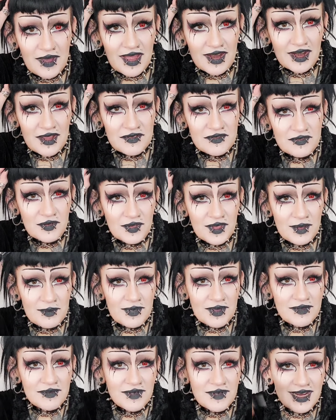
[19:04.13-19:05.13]
and I thought they'd
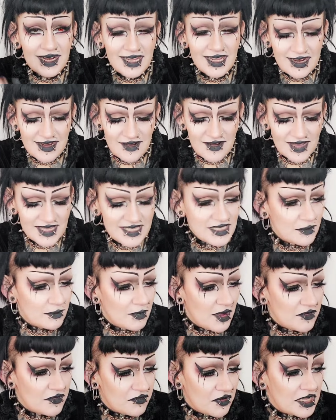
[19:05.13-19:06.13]
be really nice in
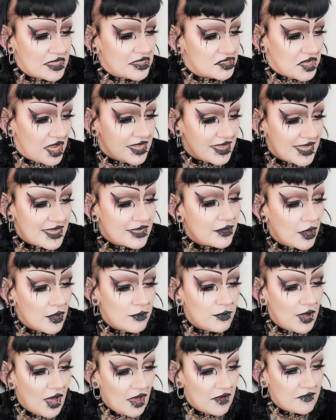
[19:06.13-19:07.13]
my fringe, and they go
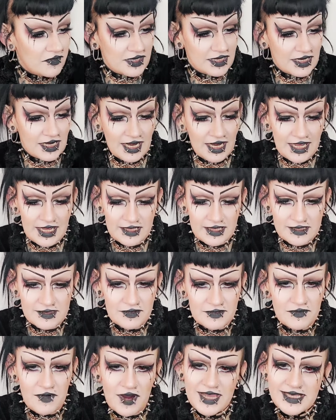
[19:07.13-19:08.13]
perfectly, the
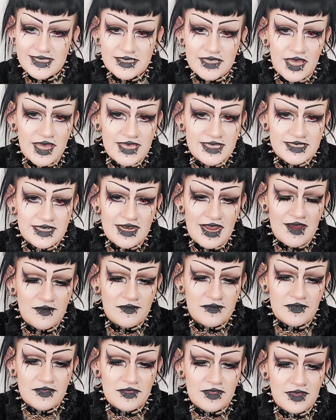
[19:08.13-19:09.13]
right size and
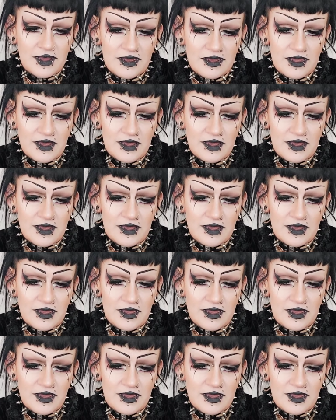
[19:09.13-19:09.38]
everything.